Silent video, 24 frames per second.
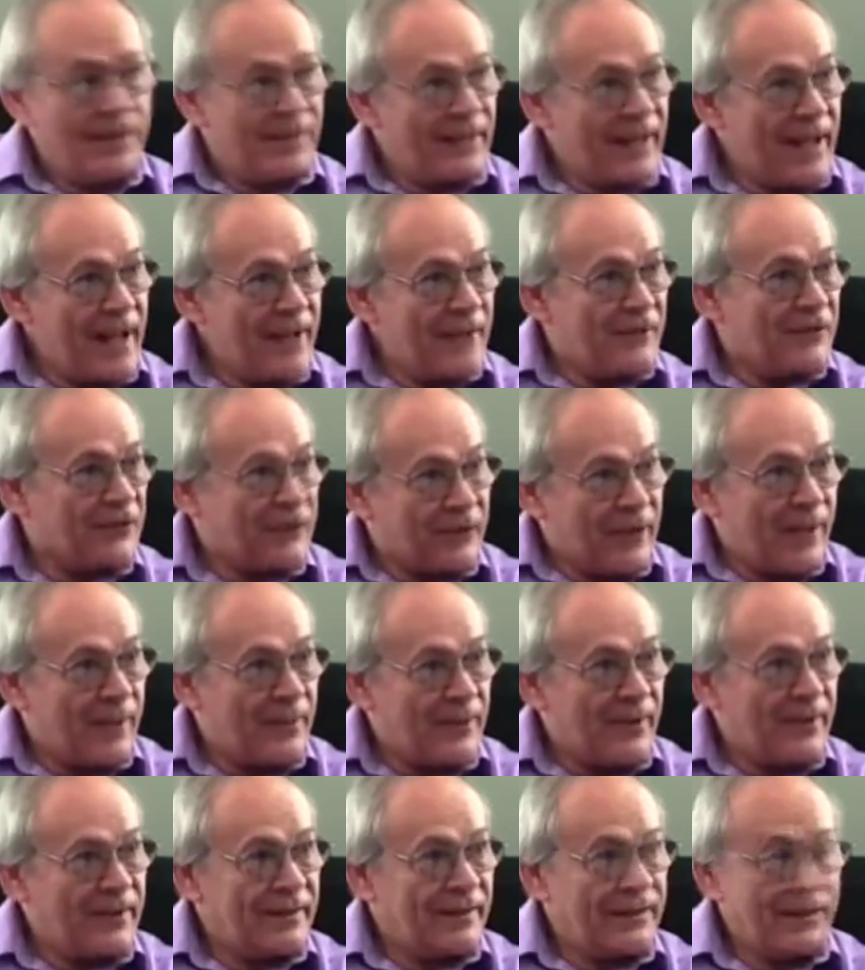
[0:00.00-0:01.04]
But I have it stop
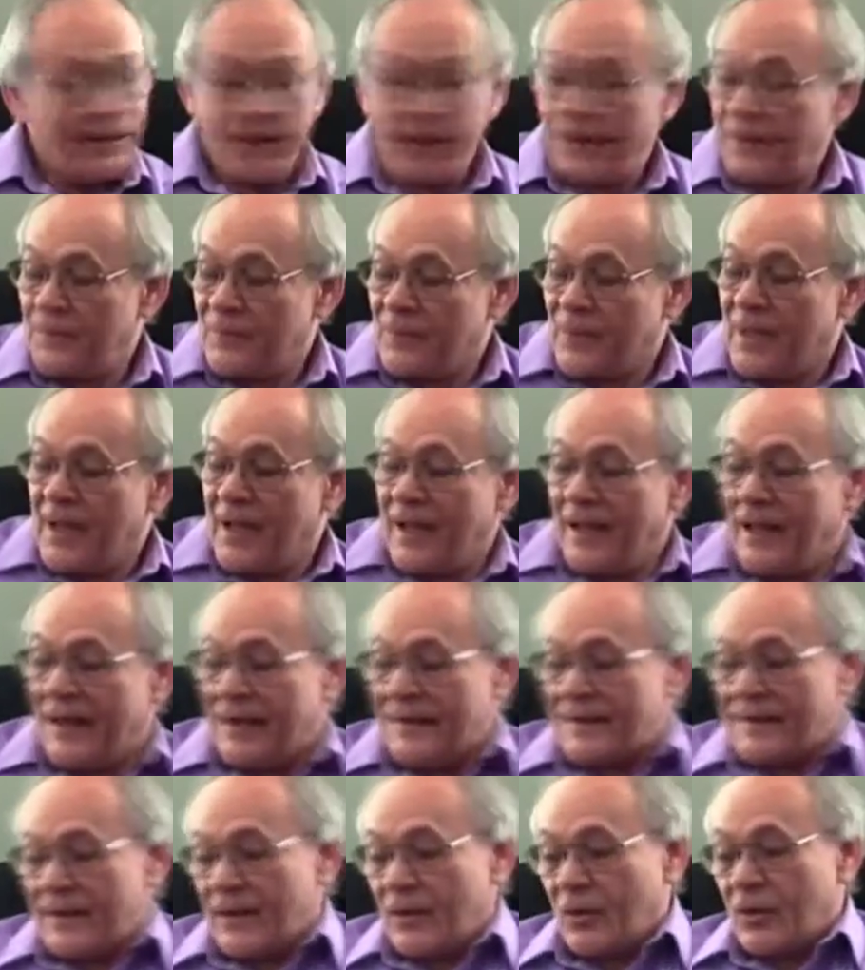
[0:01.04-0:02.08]
right there, and I
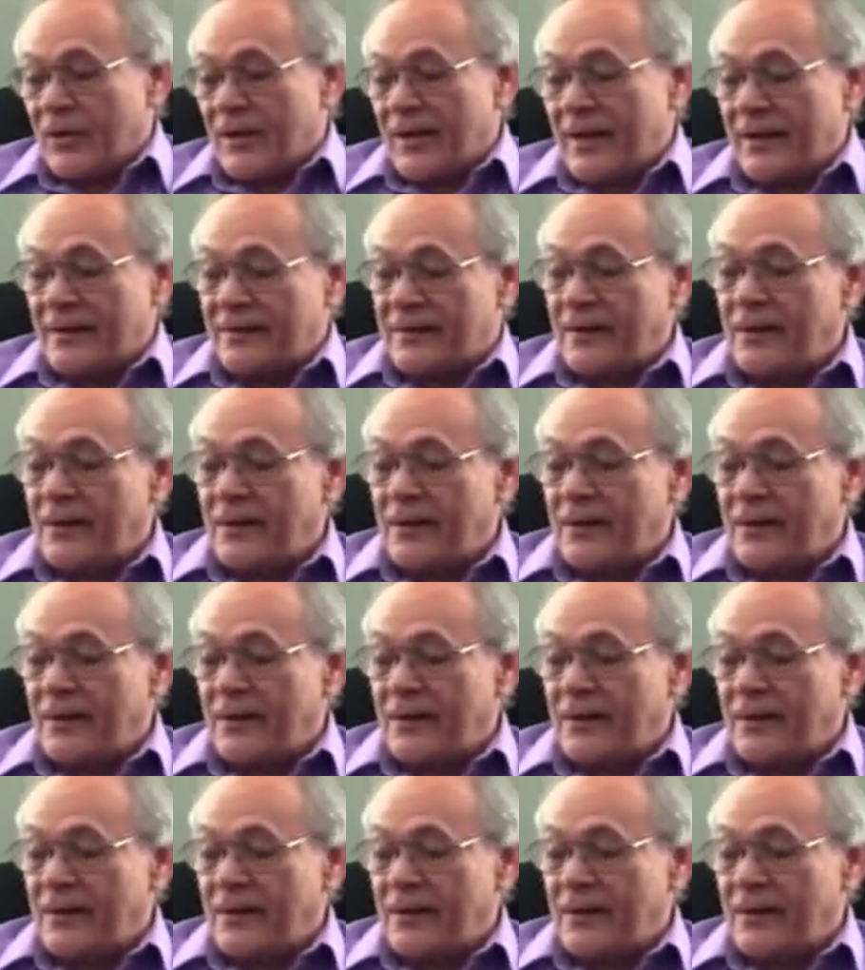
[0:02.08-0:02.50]
say, okay,